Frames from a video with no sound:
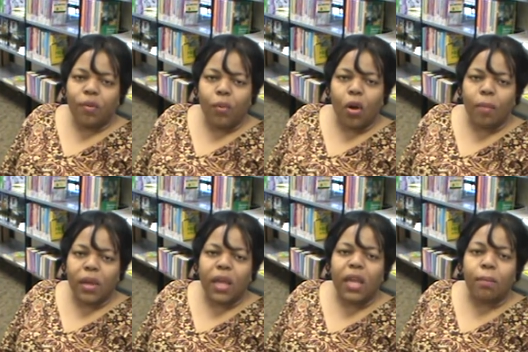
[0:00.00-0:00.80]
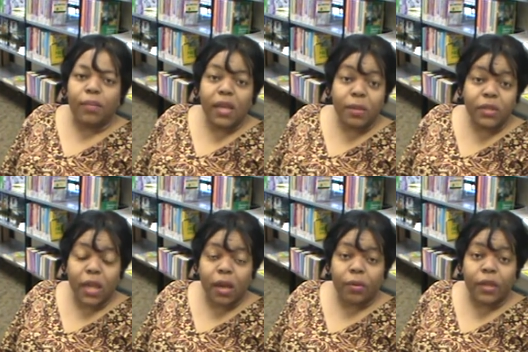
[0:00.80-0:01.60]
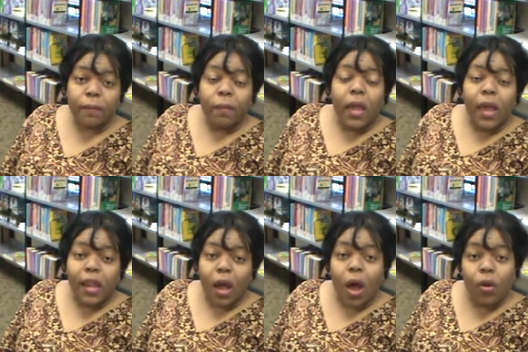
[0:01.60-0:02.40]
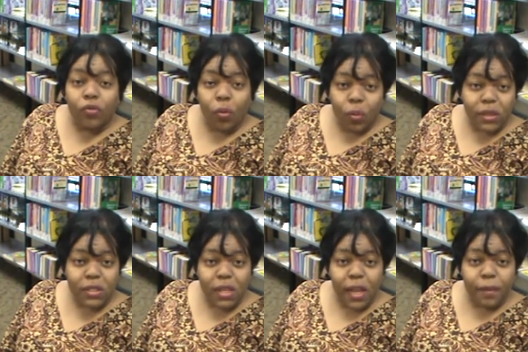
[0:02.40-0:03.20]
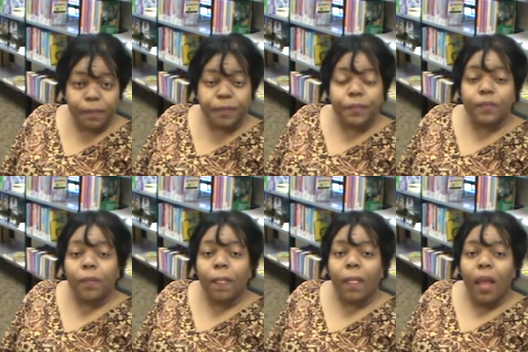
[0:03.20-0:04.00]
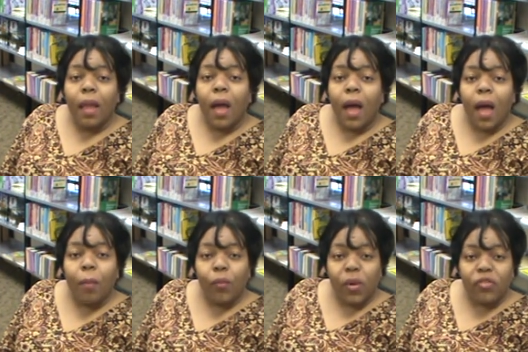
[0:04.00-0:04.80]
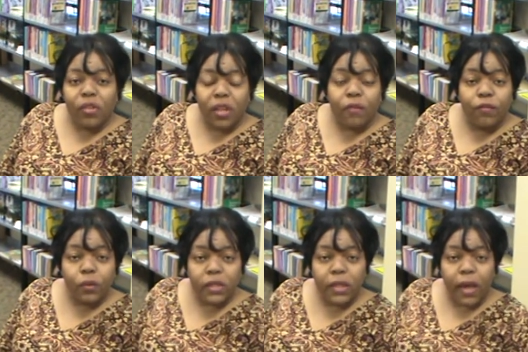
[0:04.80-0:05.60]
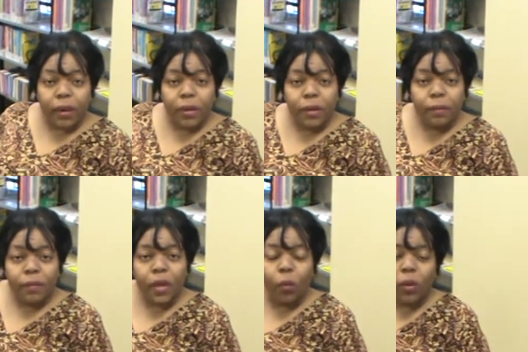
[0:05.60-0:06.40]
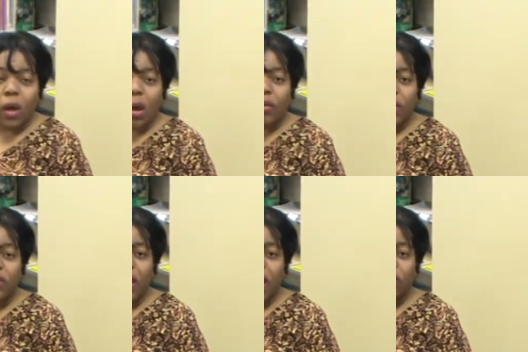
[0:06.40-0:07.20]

department in Bibbs County. And I also want to state, I'm a resident of Fulton County. When all this got